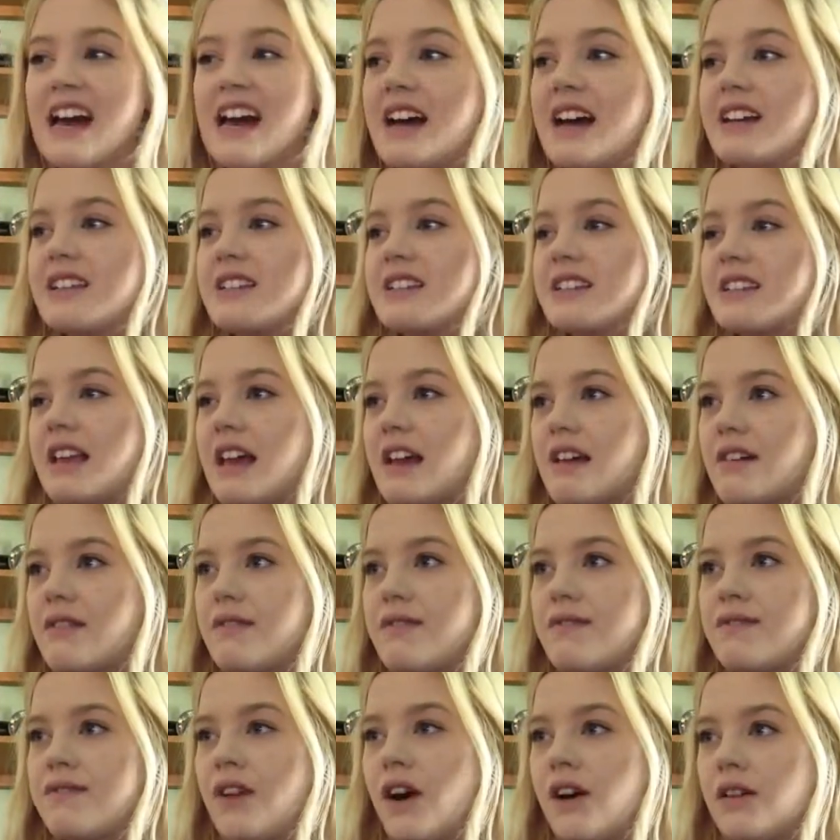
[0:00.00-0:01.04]
I just, like,
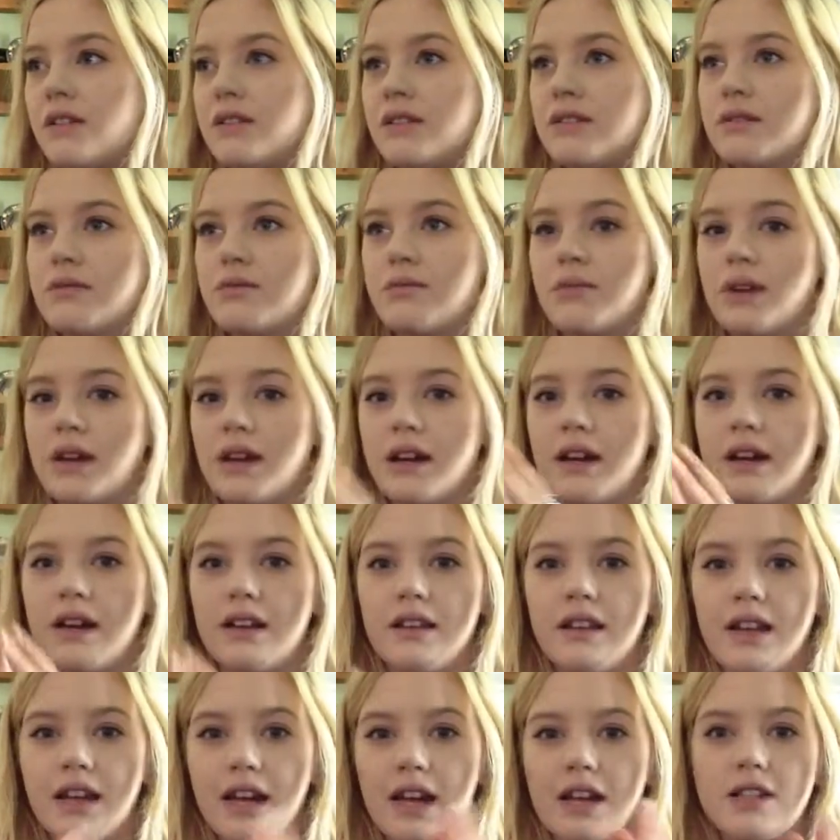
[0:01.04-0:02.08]
followed where,
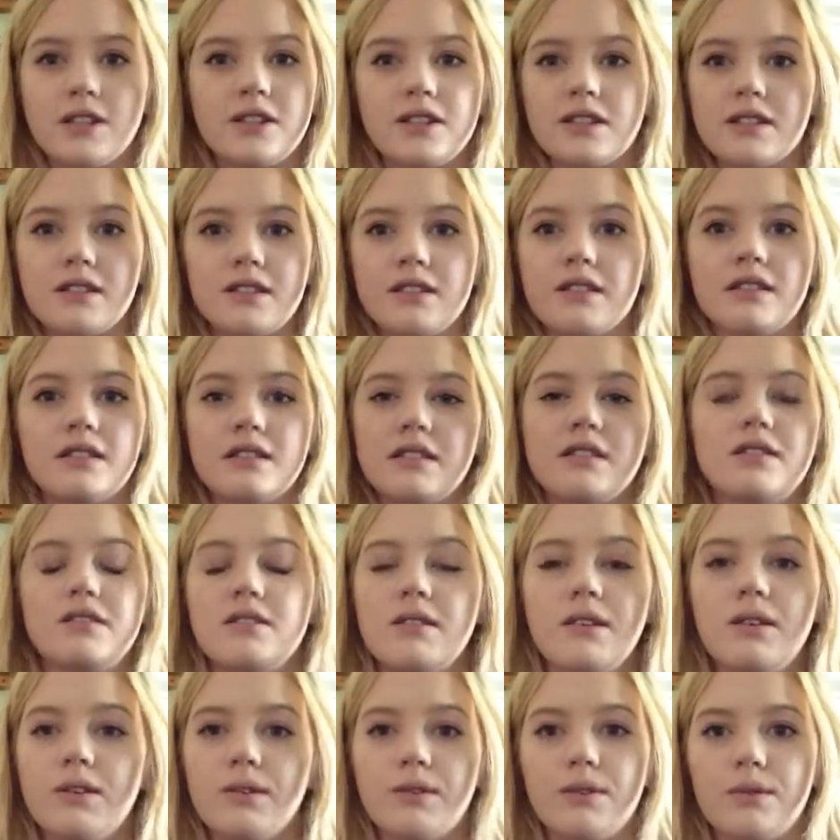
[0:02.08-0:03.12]
like, I just
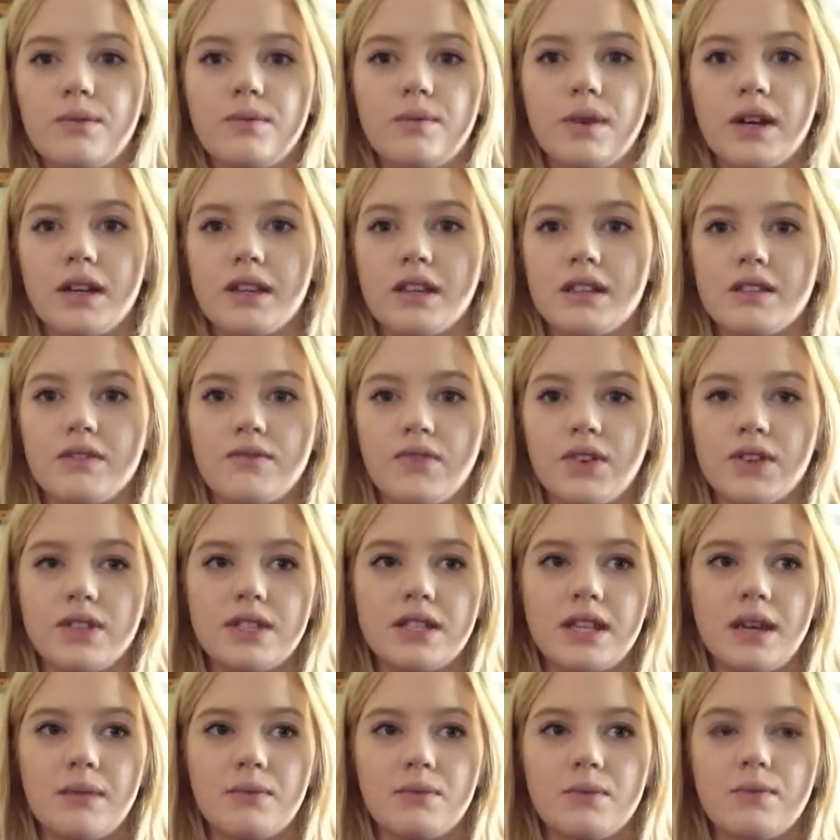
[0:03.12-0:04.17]
knew where these
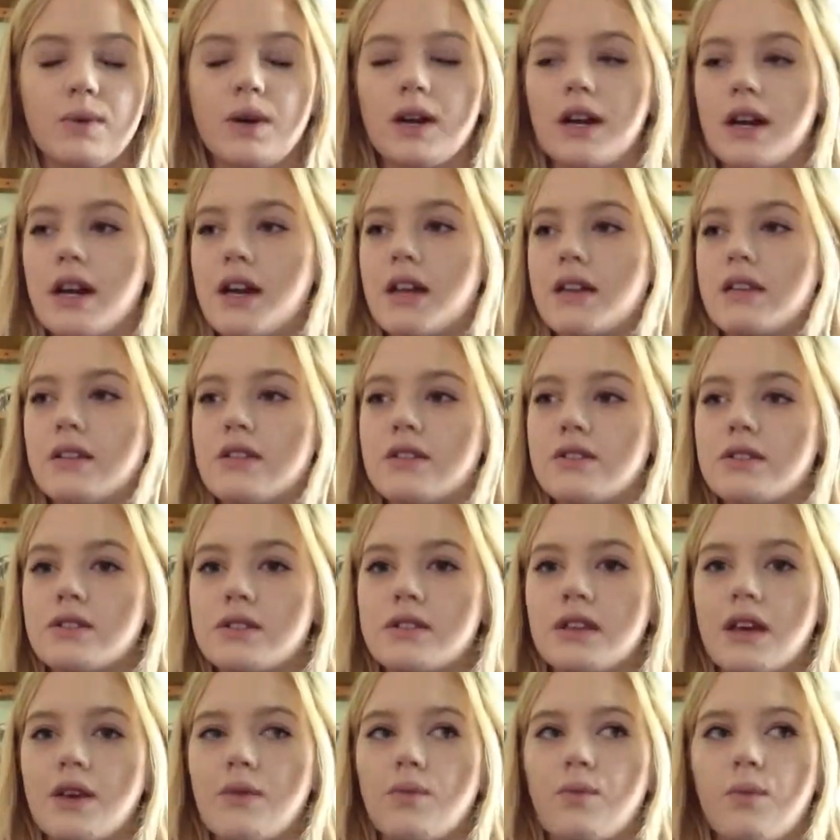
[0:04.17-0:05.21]
footsteps were, and it
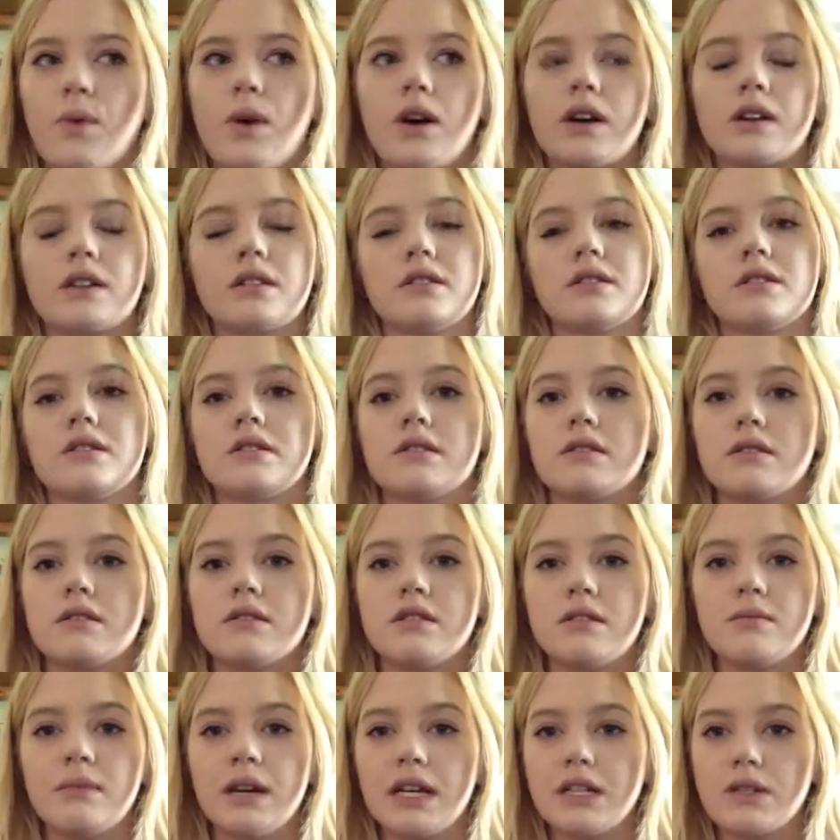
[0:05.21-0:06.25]
just, like, walked
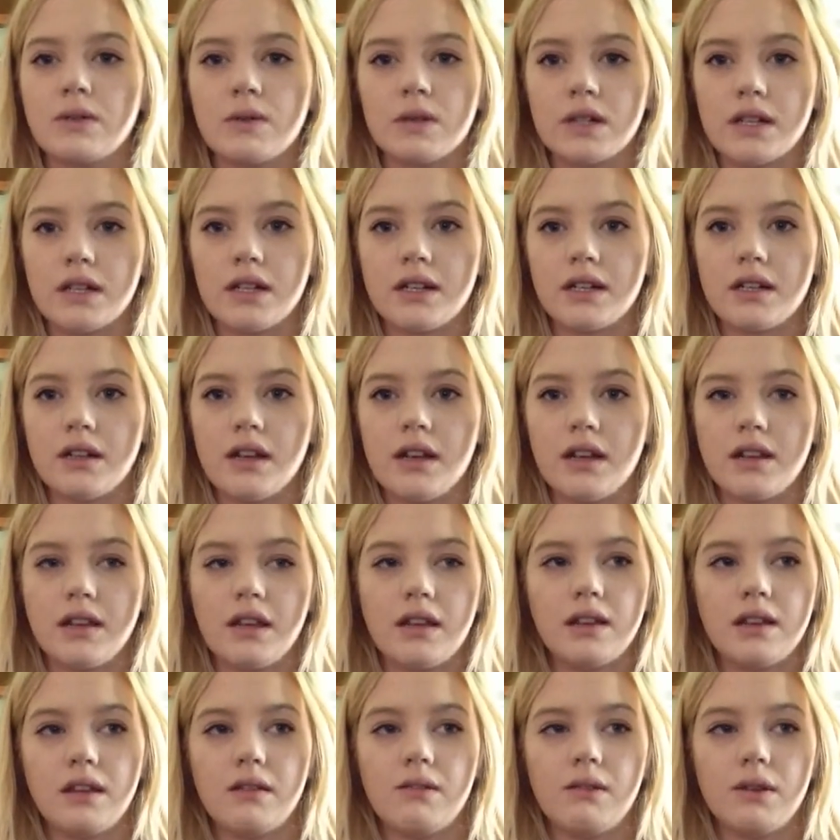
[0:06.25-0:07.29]
to my door, and
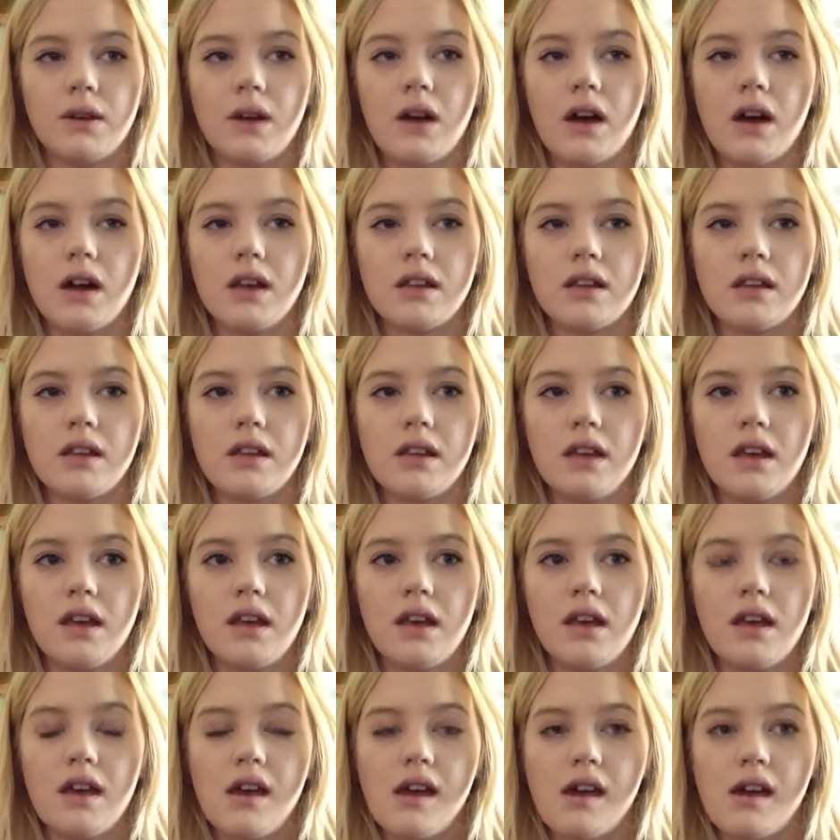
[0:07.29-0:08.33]
then they were gone.
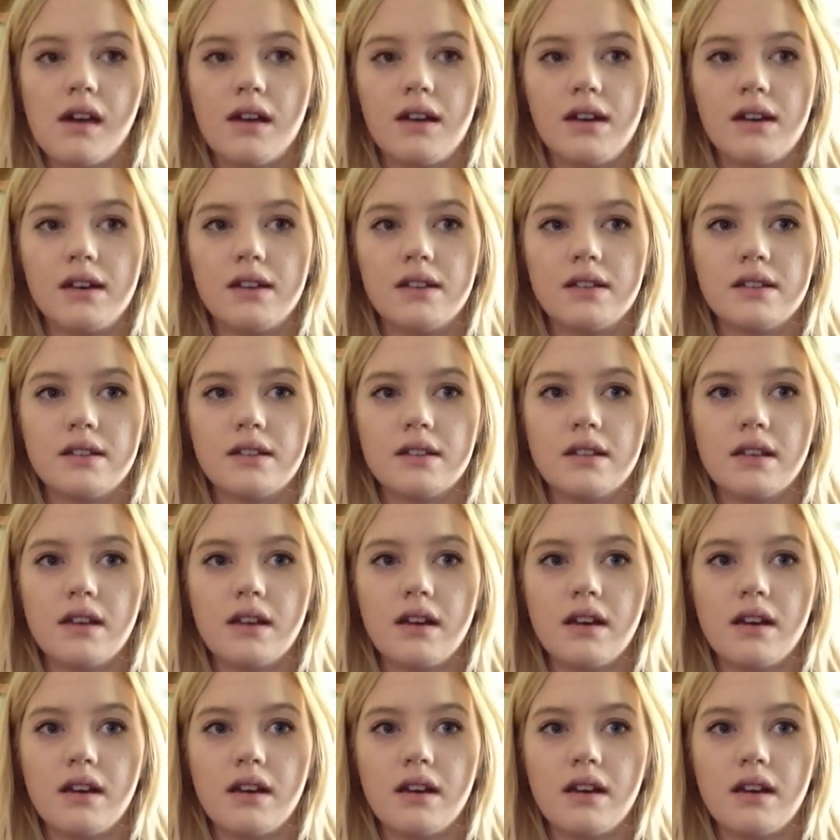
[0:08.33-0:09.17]
And